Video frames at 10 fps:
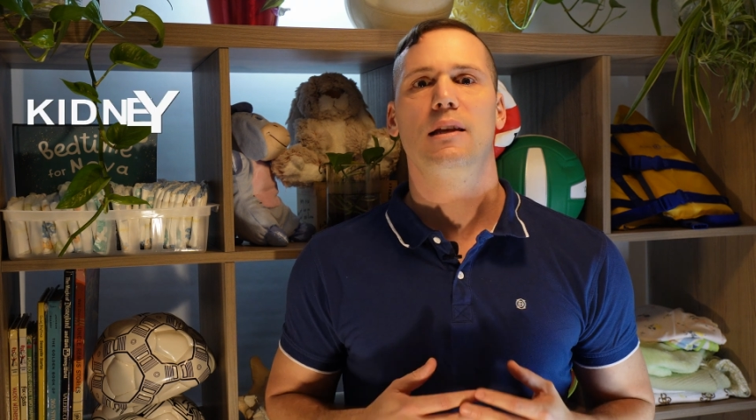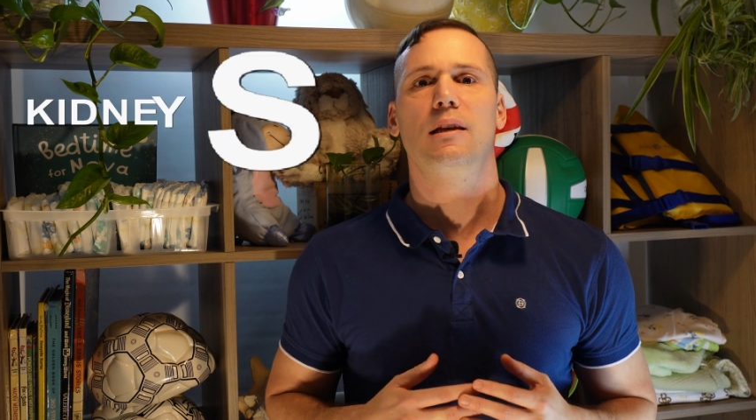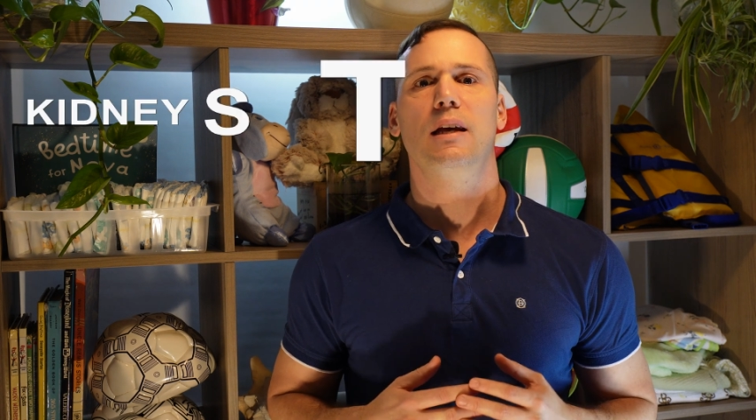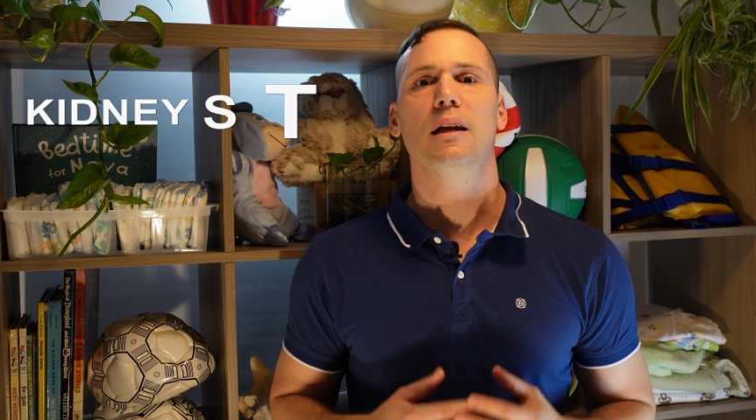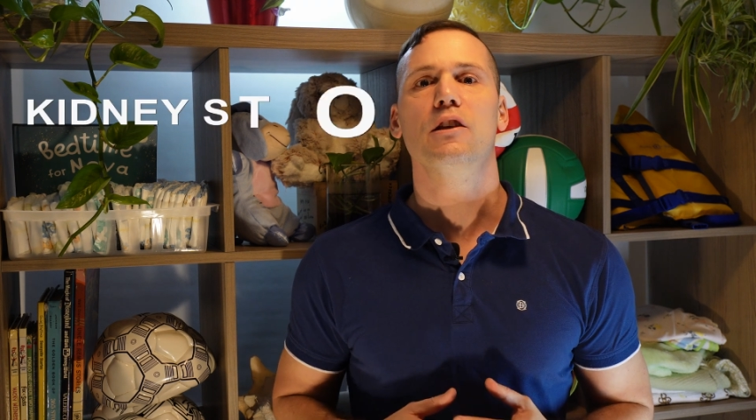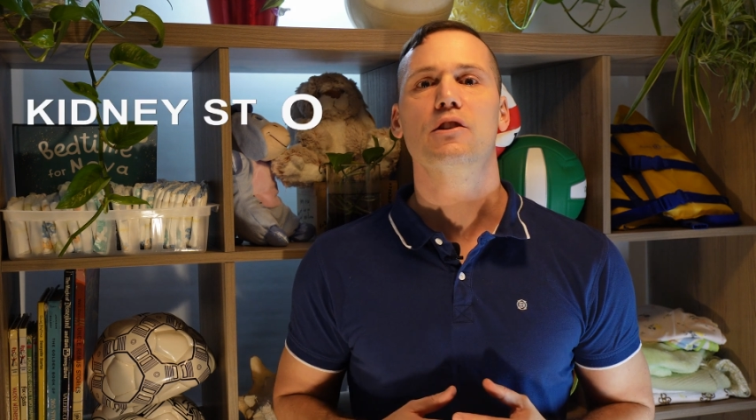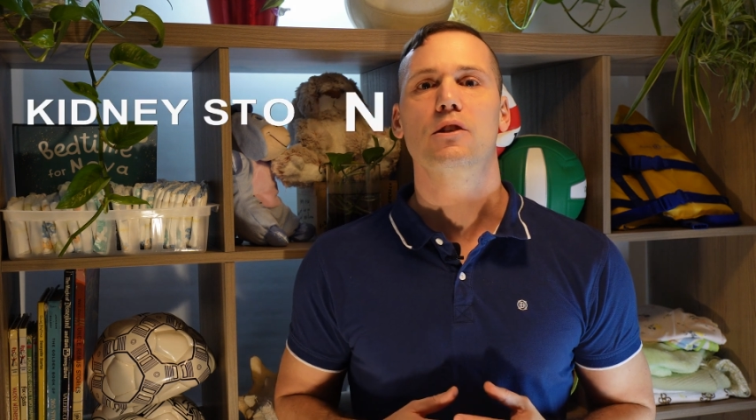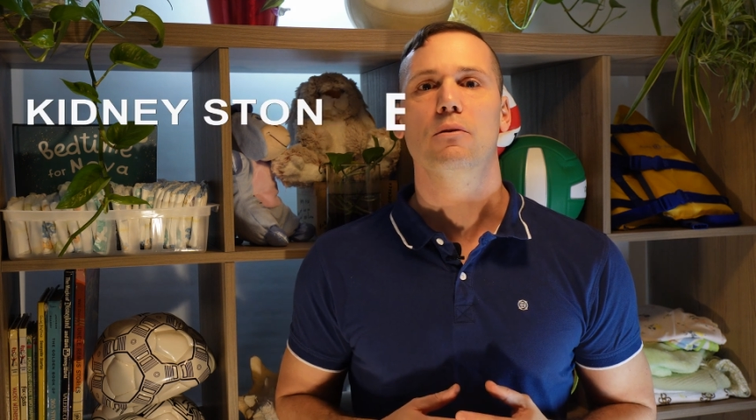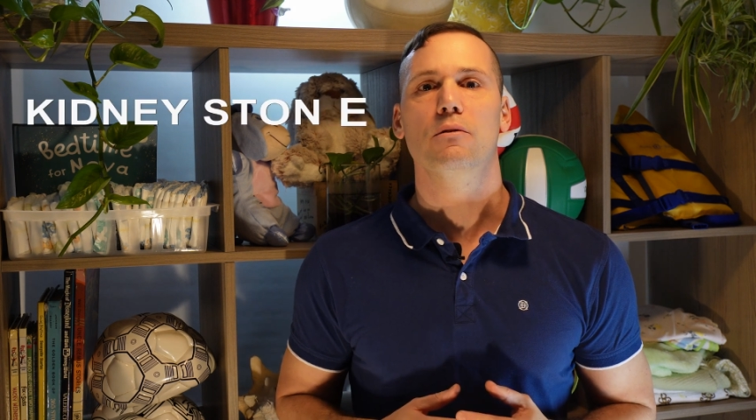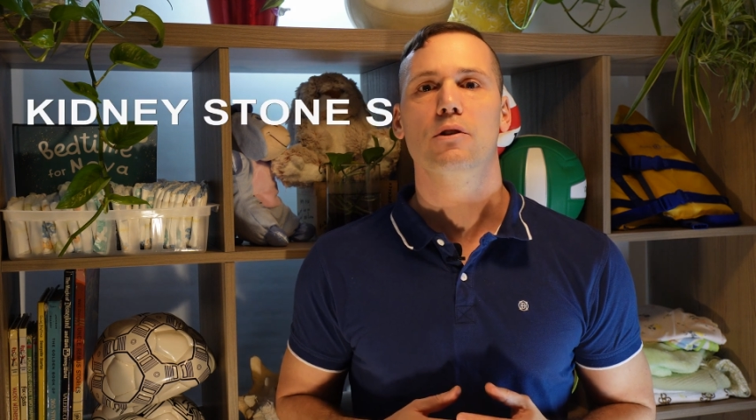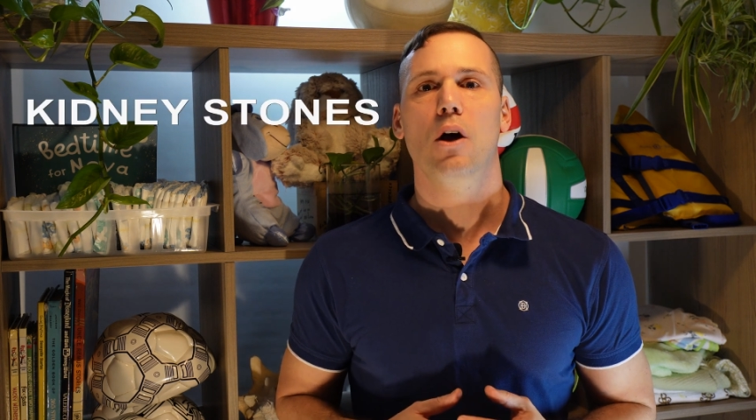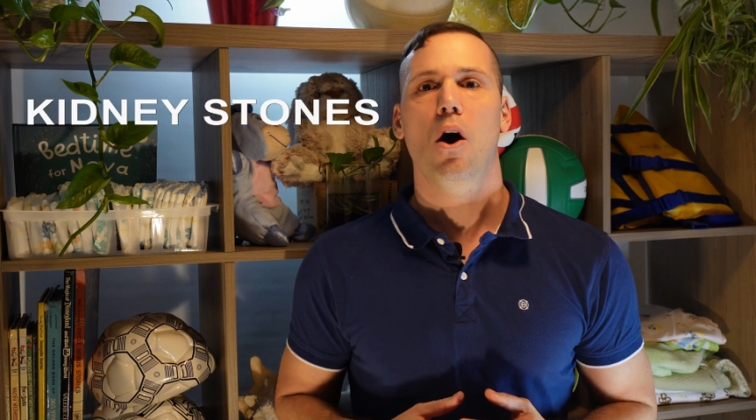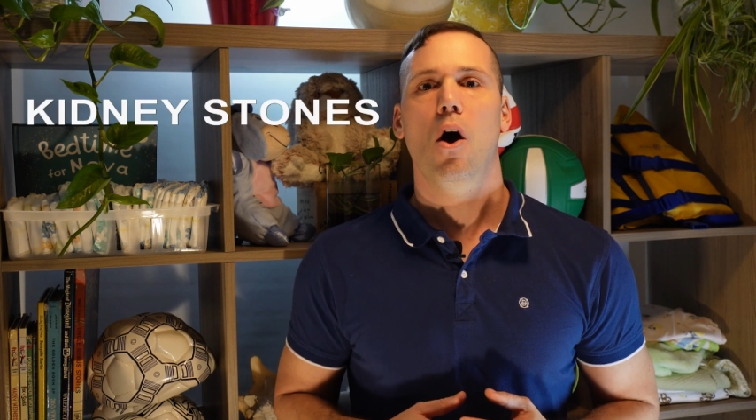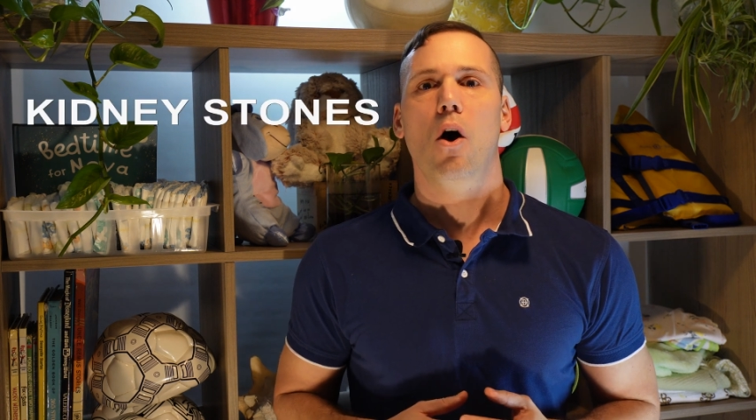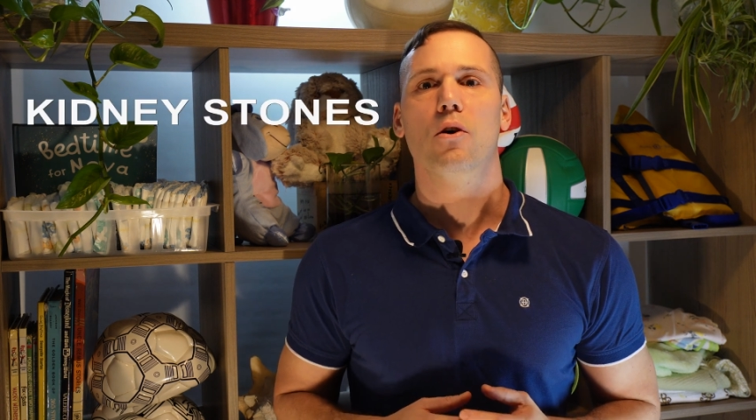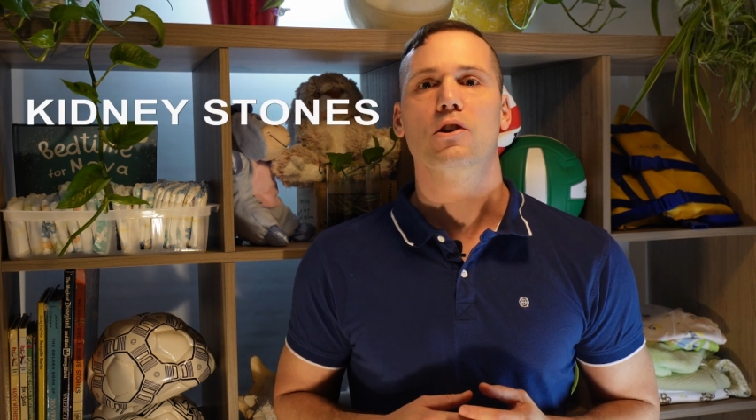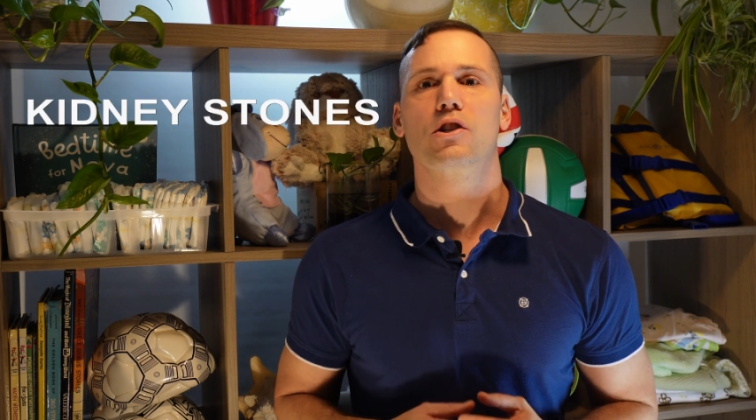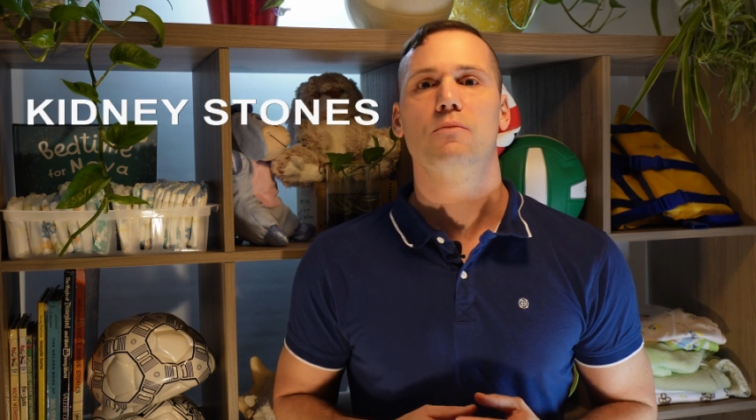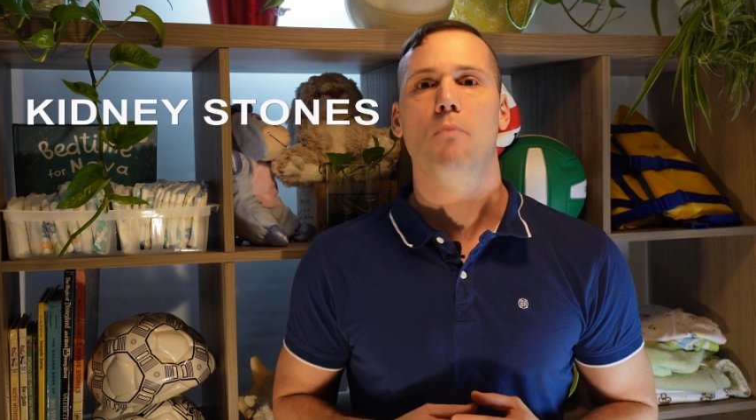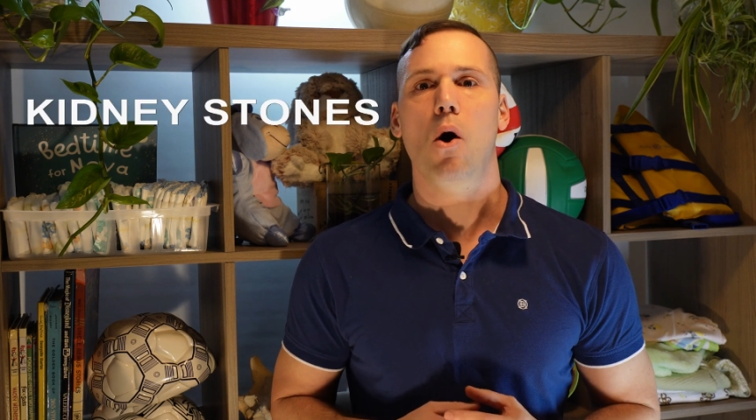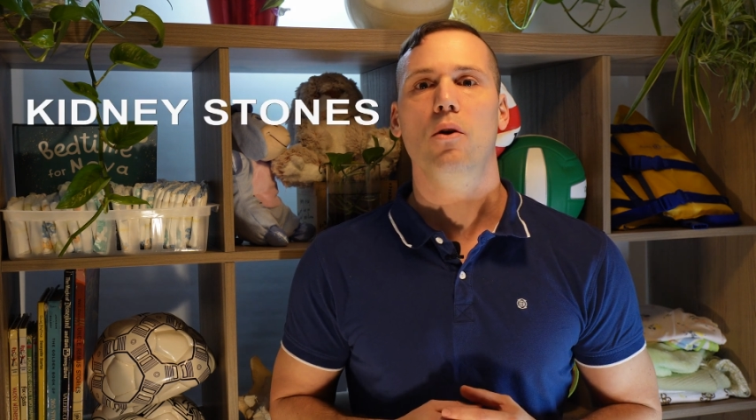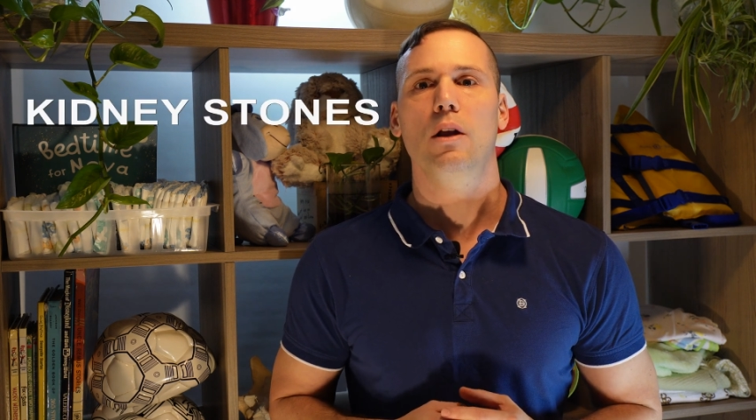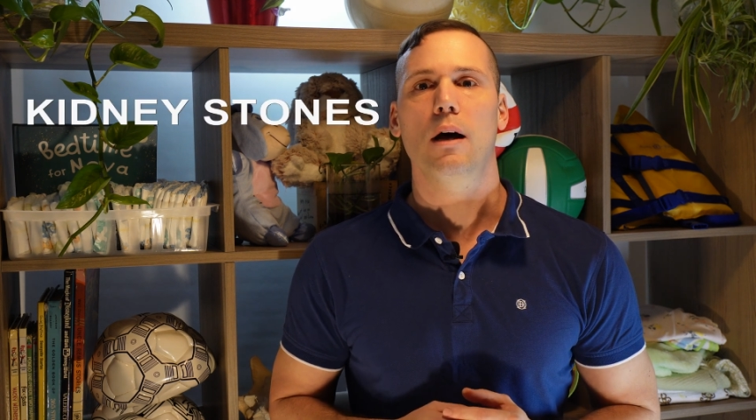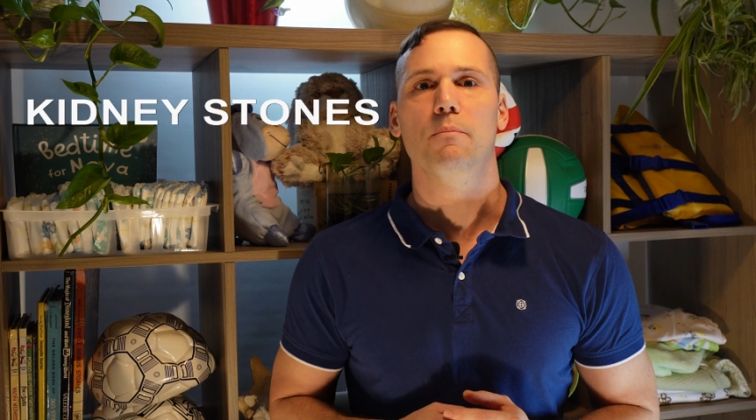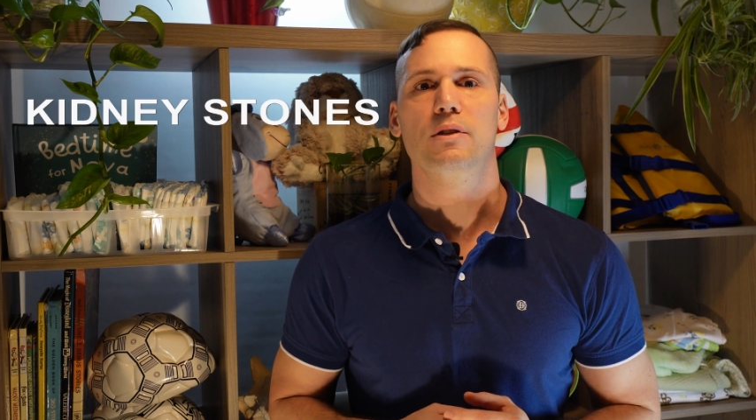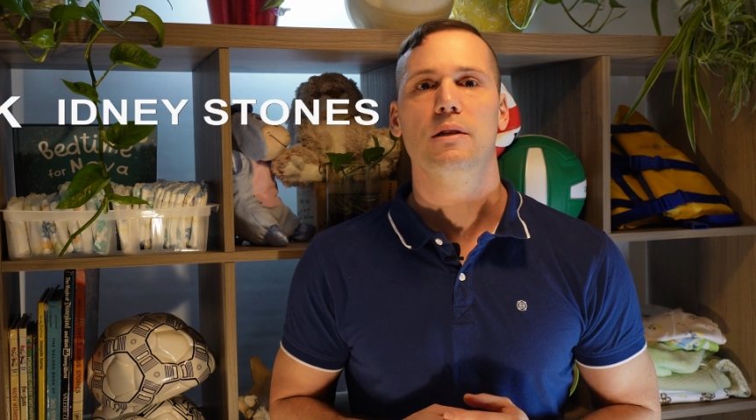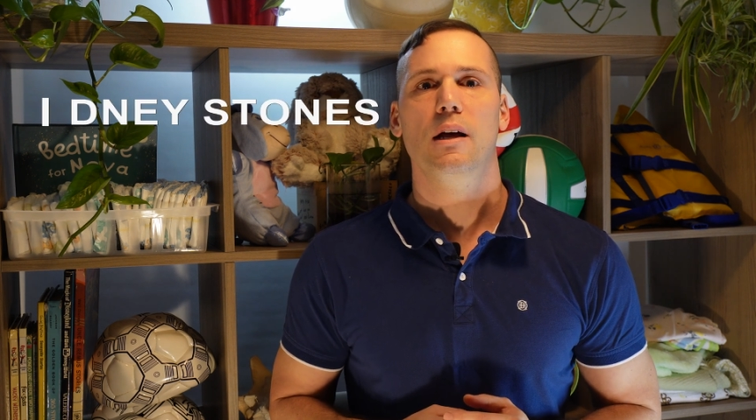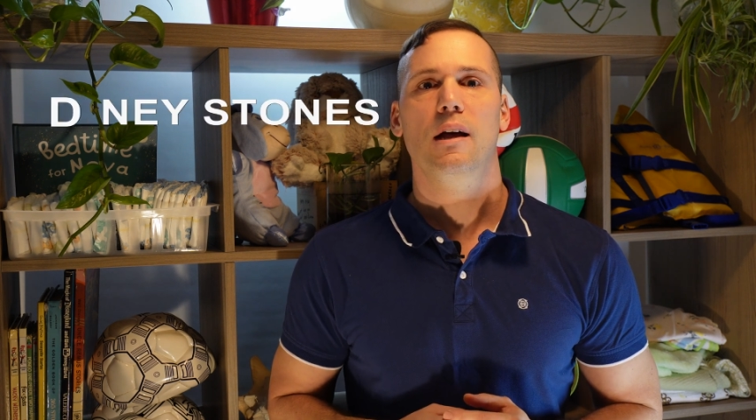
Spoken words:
Kidney stones are small lumps